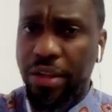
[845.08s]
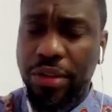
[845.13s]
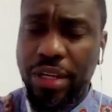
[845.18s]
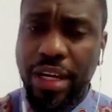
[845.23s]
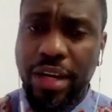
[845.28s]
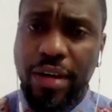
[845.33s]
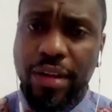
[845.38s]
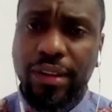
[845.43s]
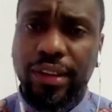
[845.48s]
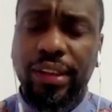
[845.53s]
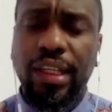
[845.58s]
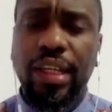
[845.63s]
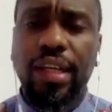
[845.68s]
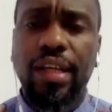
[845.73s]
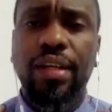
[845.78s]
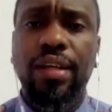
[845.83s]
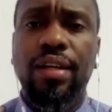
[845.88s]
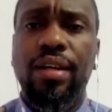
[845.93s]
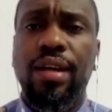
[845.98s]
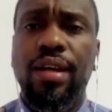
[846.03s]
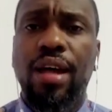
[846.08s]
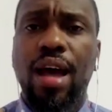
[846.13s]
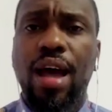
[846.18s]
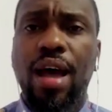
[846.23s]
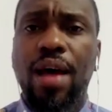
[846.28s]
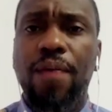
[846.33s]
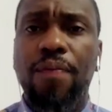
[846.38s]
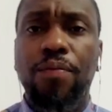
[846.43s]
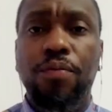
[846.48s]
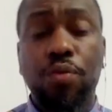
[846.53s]
the D R C.
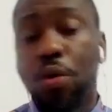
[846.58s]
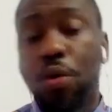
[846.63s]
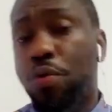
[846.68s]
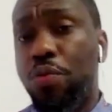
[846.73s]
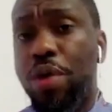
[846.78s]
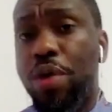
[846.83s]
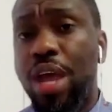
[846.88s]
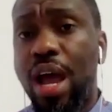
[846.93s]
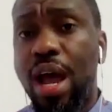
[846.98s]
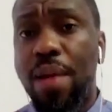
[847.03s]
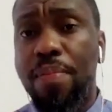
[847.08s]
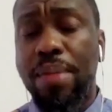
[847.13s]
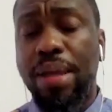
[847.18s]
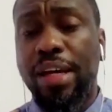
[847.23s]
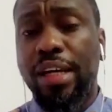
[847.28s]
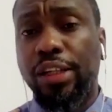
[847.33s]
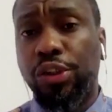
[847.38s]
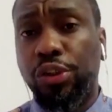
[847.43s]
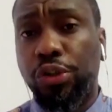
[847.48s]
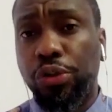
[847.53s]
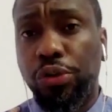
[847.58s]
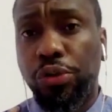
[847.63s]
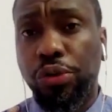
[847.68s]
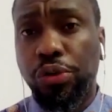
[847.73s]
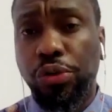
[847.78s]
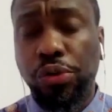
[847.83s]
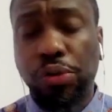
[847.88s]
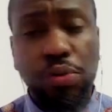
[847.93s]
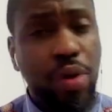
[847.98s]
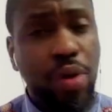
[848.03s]
Um, what we are making sure to
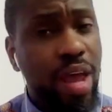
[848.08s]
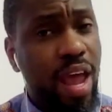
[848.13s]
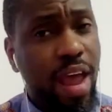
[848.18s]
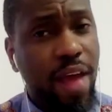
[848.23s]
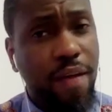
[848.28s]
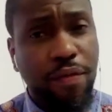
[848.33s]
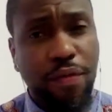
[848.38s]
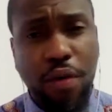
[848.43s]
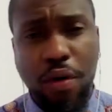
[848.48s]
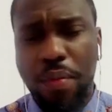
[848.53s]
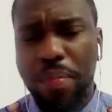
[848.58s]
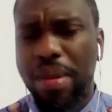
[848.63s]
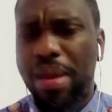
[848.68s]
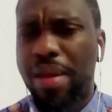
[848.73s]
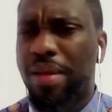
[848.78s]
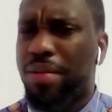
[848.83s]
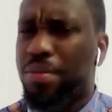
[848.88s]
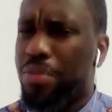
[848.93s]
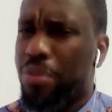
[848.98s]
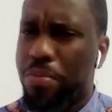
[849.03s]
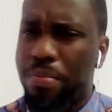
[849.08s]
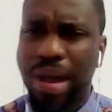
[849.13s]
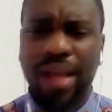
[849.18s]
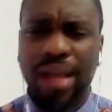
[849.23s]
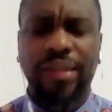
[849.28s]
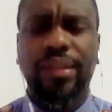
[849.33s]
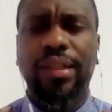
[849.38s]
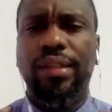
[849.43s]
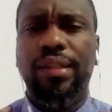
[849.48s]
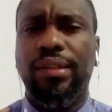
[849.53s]
do, we are informing the
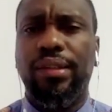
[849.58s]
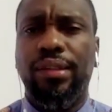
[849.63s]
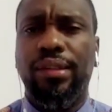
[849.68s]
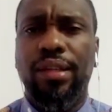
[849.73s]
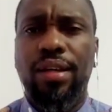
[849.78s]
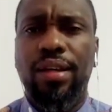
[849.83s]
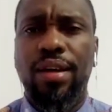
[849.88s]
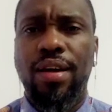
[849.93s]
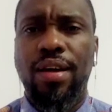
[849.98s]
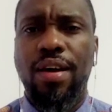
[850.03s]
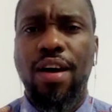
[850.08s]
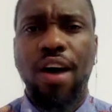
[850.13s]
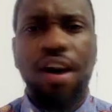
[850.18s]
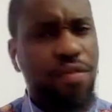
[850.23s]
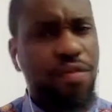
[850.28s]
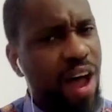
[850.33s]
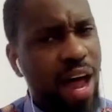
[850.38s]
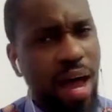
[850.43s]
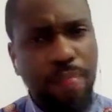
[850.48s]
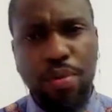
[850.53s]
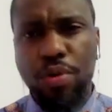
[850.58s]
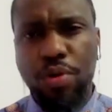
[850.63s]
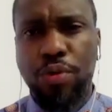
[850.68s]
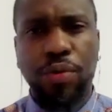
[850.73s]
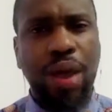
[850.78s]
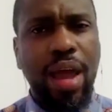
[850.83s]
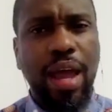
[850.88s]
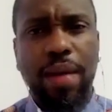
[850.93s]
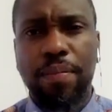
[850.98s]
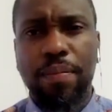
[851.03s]
masses of Abu
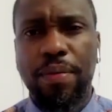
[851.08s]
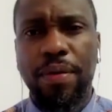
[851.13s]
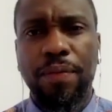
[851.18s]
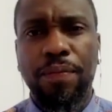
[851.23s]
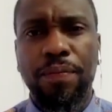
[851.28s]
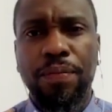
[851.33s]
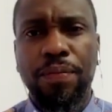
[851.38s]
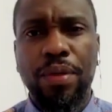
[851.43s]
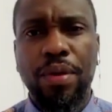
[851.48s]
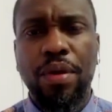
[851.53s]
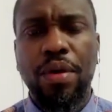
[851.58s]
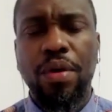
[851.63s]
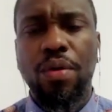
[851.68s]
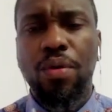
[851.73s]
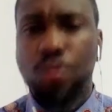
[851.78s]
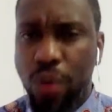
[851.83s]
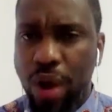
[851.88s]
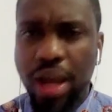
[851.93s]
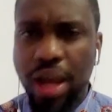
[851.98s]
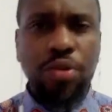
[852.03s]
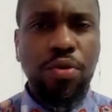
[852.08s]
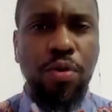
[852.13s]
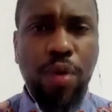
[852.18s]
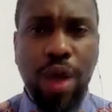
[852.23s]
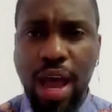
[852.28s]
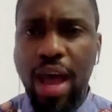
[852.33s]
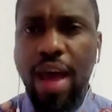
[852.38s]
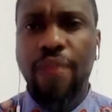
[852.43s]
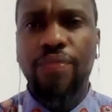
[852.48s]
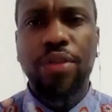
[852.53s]
Ghraib. When you
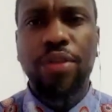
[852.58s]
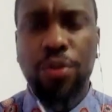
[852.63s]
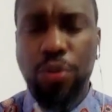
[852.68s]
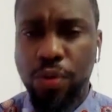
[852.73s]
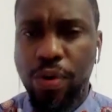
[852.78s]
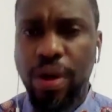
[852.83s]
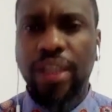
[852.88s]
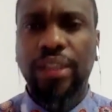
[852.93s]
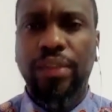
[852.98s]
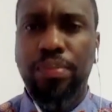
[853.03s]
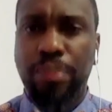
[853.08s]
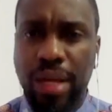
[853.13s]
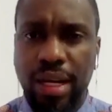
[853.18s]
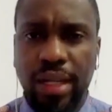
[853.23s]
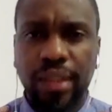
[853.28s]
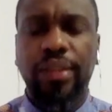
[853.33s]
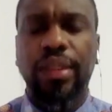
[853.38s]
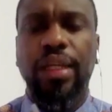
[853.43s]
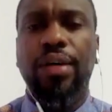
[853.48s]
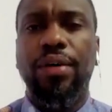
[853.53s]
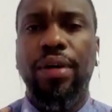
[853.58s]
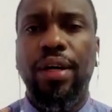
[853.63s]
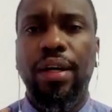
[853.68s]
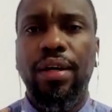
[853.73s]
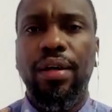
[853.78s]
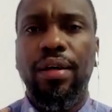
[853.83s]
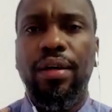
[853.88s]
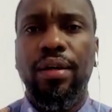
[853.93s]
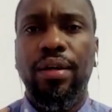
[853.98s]
have the U S military,